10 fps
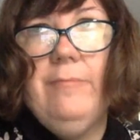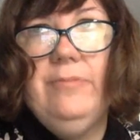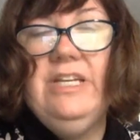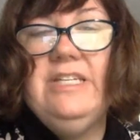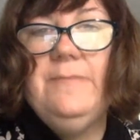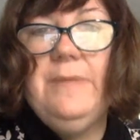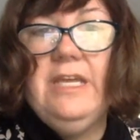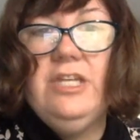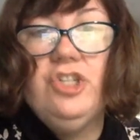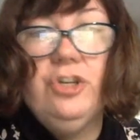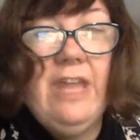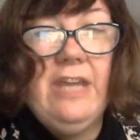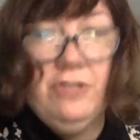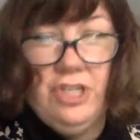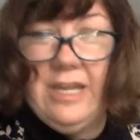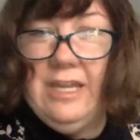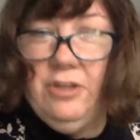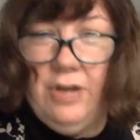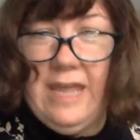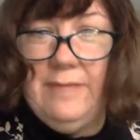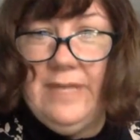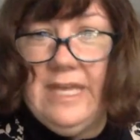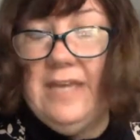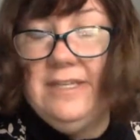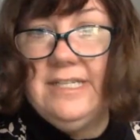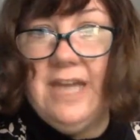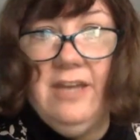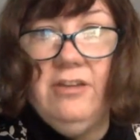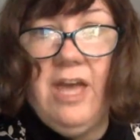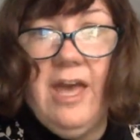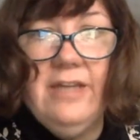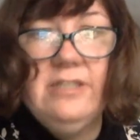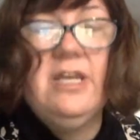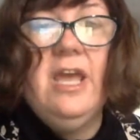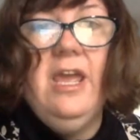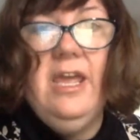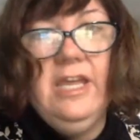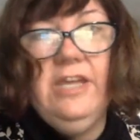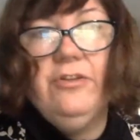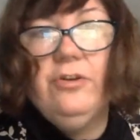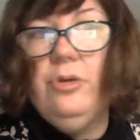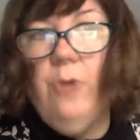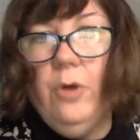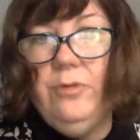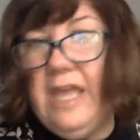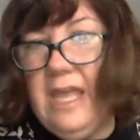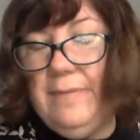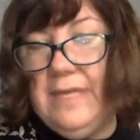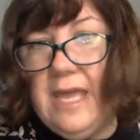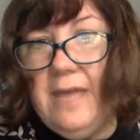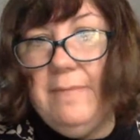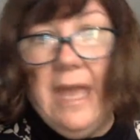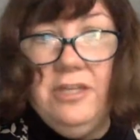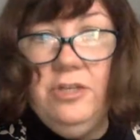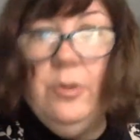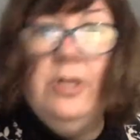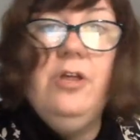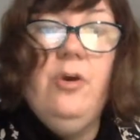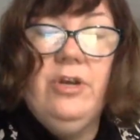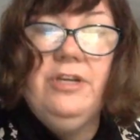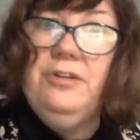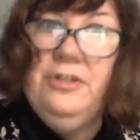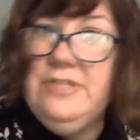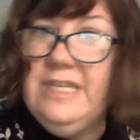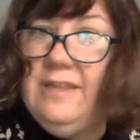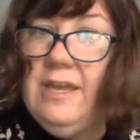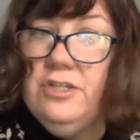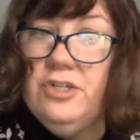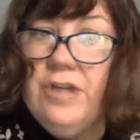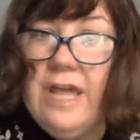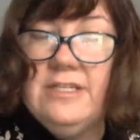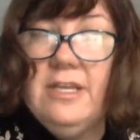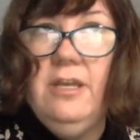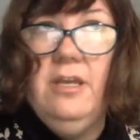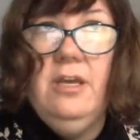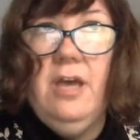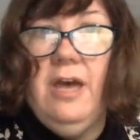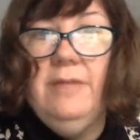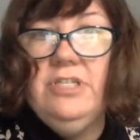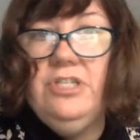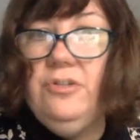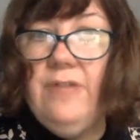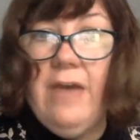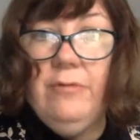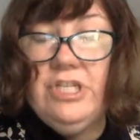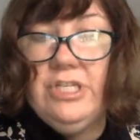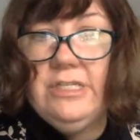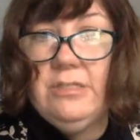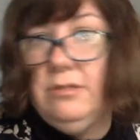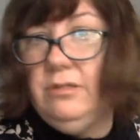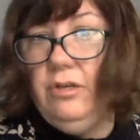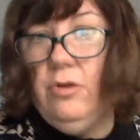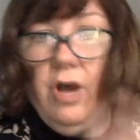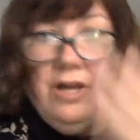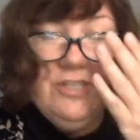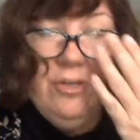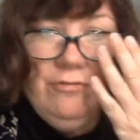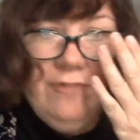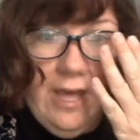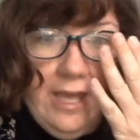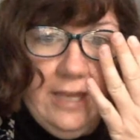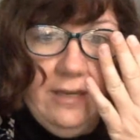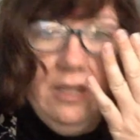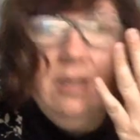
Please be sure that you're checking your APA style guides. Either you own the APA manual or you're using the internet to do that, which is, also fine.